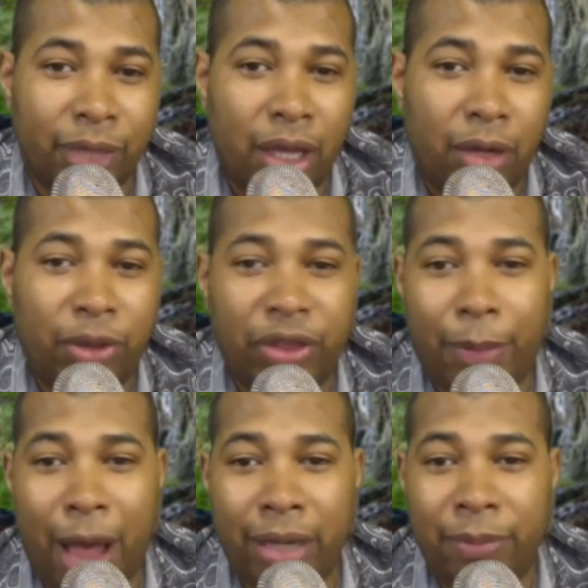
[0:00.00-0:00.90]
When the
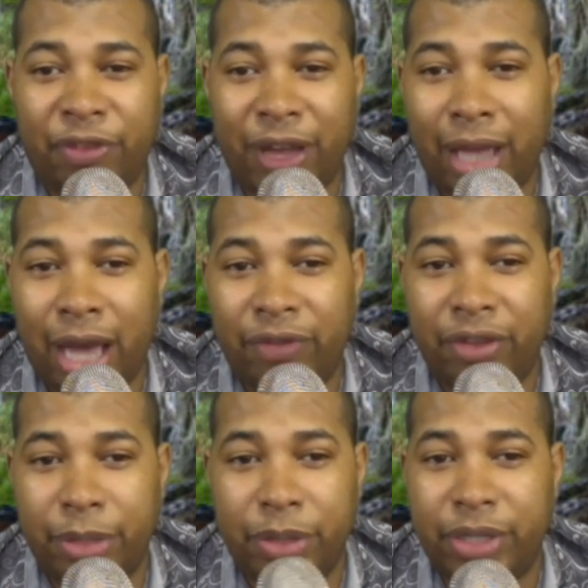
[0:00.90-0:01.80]
bottom fell out of
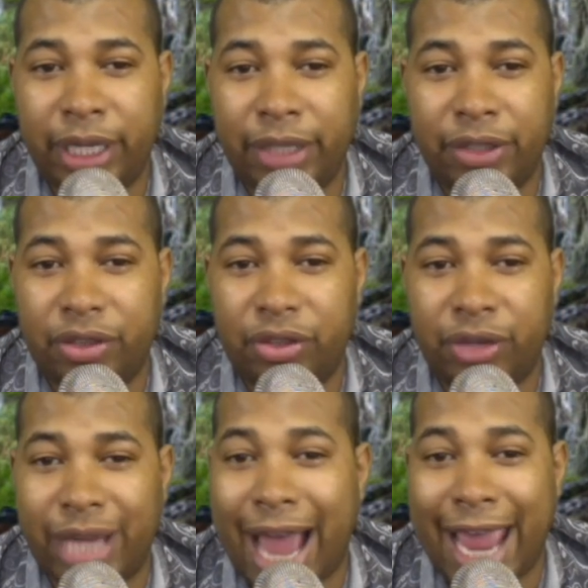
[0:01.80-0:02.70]
the music
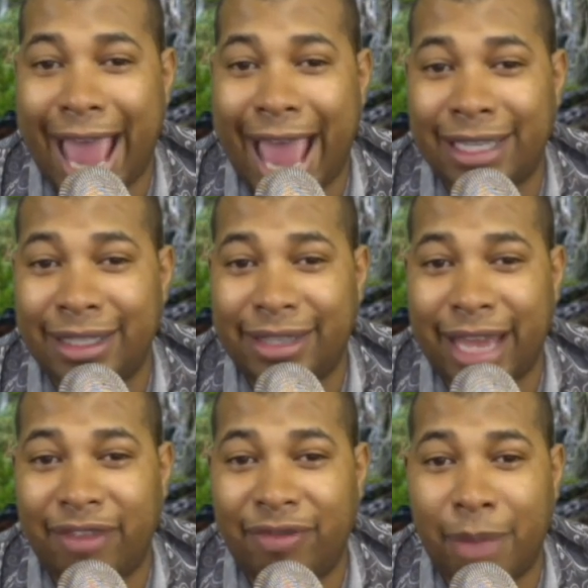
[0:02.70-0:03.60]
industry, I hadn't
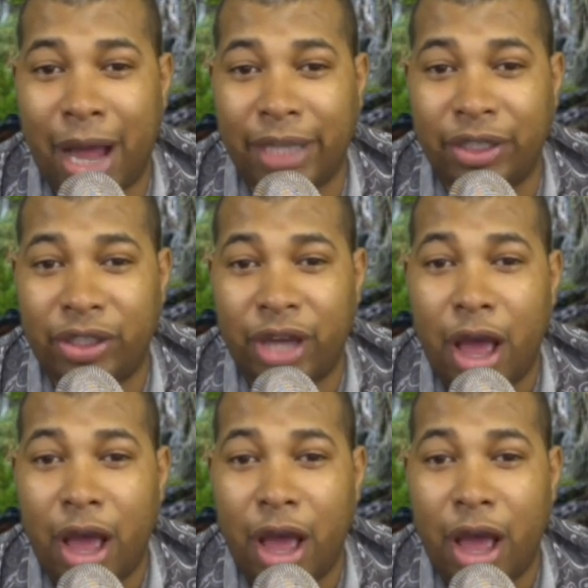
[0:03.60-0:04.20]
saved much,